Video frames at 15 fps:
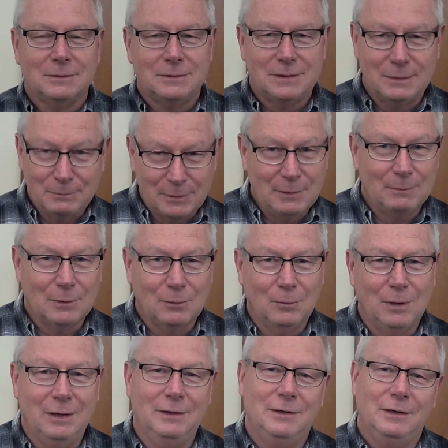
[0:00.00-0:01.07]
Tip number
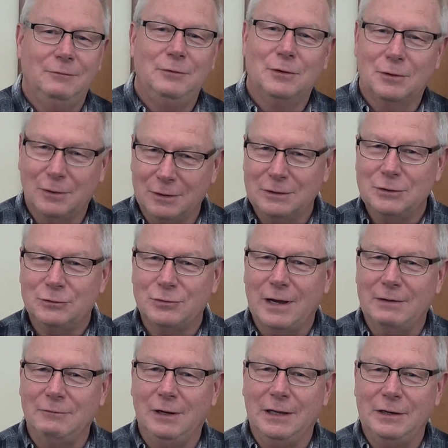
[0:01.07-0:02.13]
one, if you're going to travel